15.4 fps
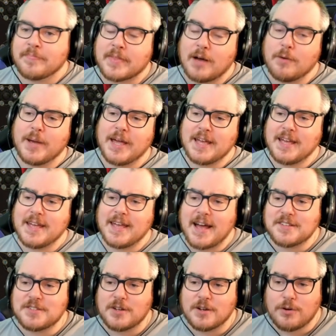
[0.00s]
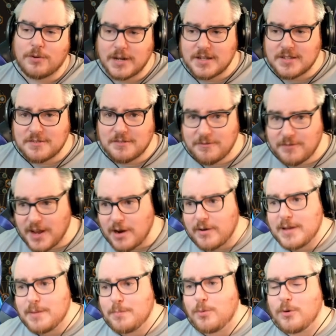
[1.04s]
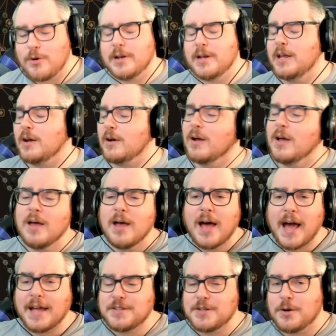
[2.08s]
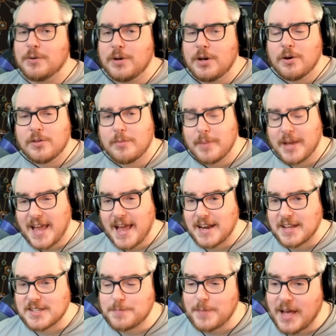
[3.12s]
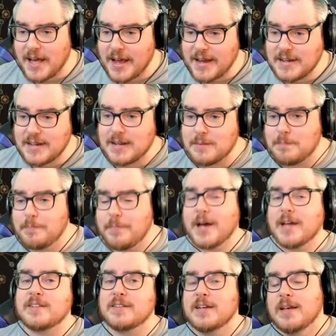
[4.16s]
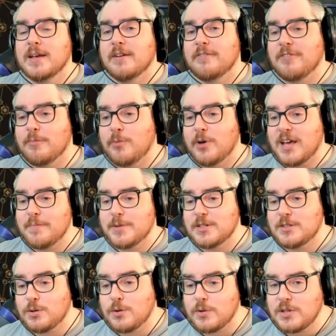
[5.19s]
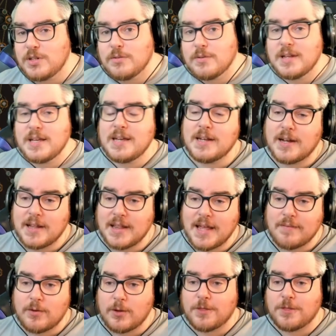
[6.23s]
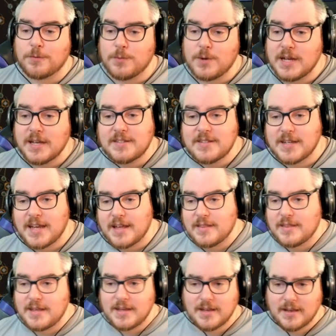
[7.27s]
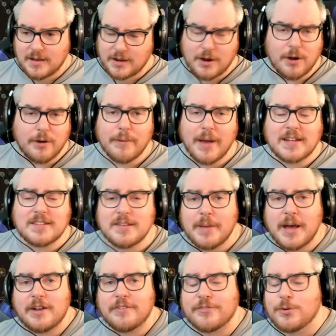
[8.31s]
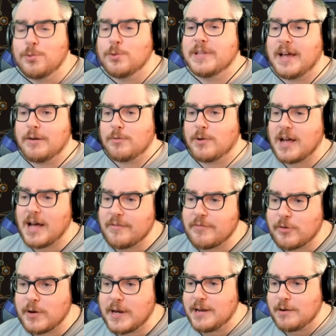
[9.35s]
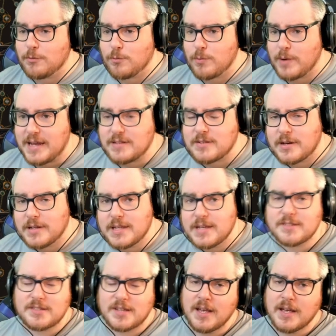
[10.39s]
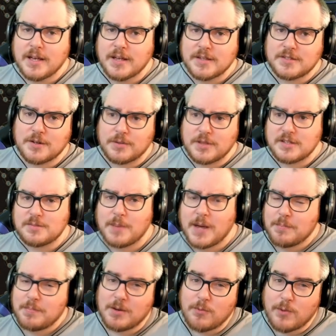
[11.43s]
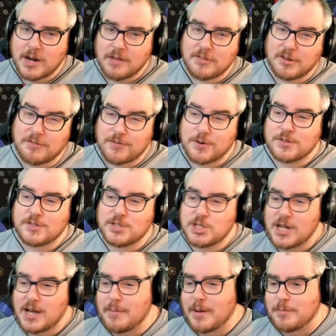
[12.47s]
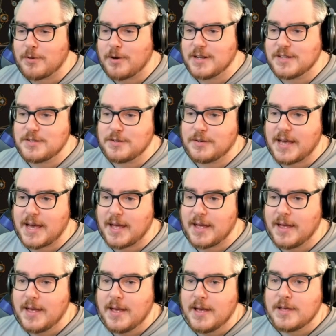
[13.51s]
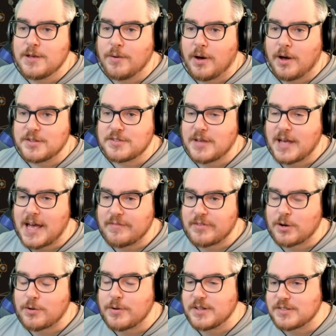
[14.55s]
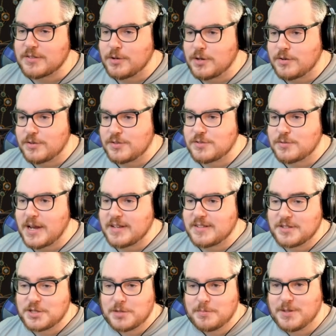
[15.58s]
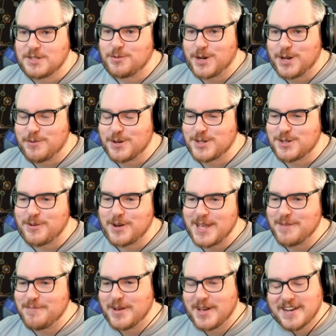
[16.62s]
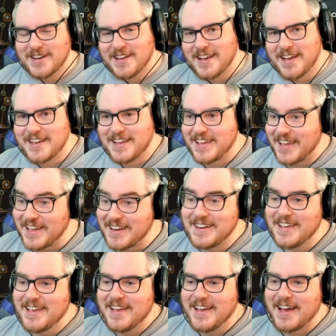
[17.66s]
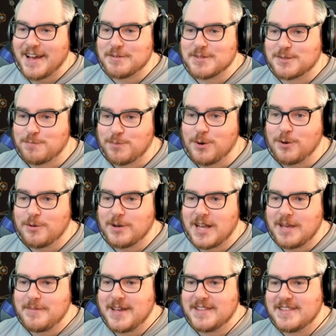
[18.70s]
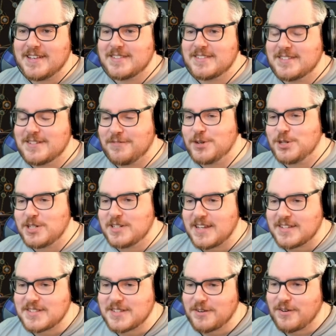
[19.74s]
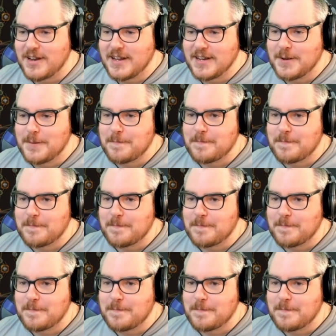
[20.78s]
Awaken Cast on Crit is very important here. I don't know the mechanics behind it, but from what I've been told, you need level 3 to get the correct amount of cooldown recovery rate on this. So this might be one of your first gem upgrades you get. You also have increased critical strikes. This should be 2120, but again, I was broke when I made this. Divergent Desecrate.